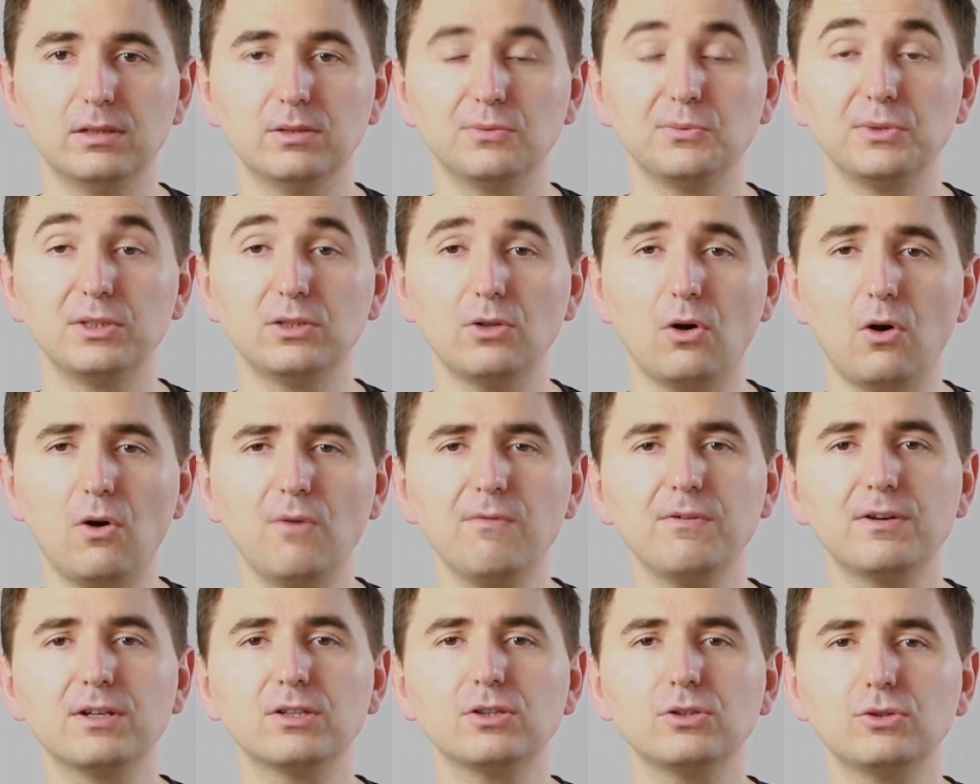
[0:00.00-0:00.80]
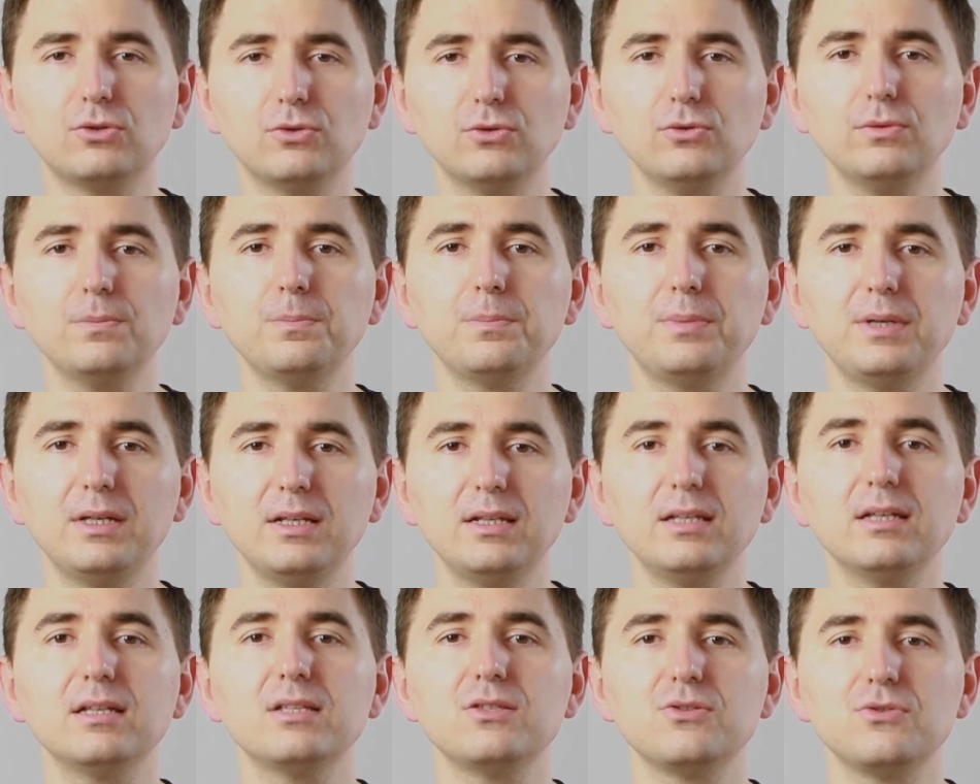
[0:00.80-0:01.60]
with over 2
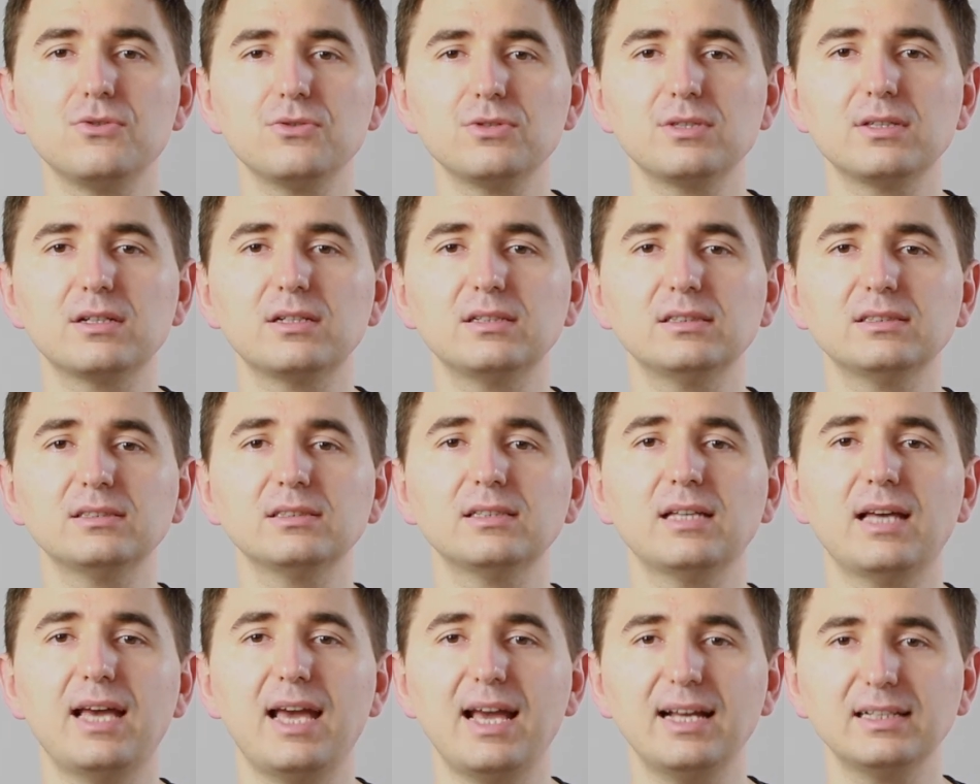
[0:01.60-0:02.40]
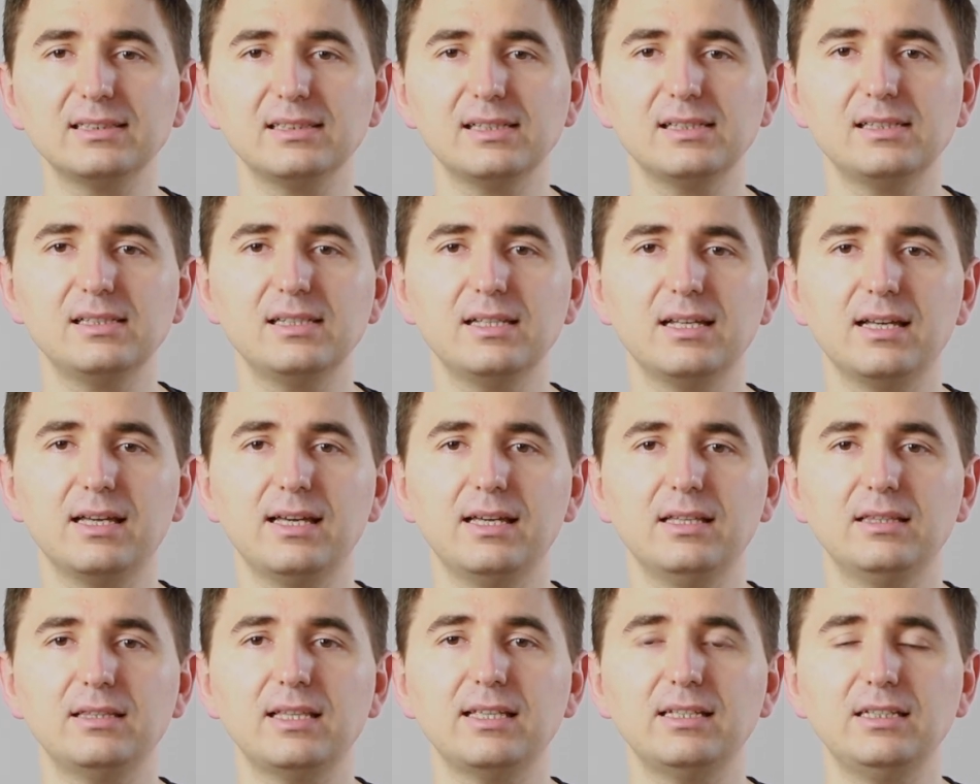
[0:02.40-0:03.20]
billion users accessing
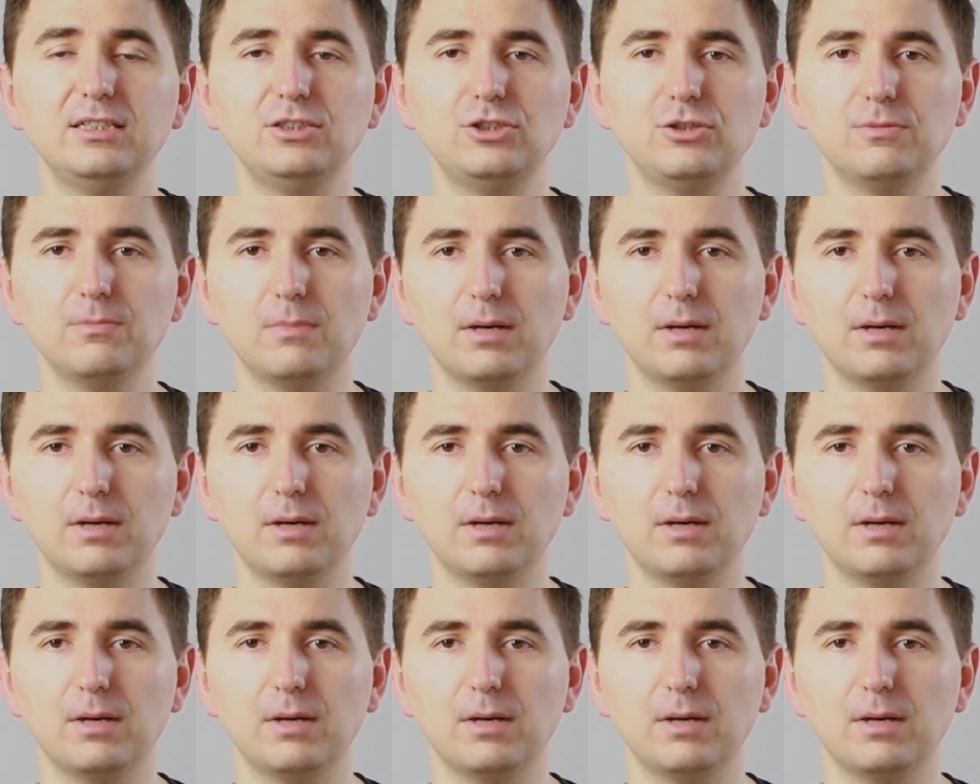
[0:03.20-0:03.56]
it each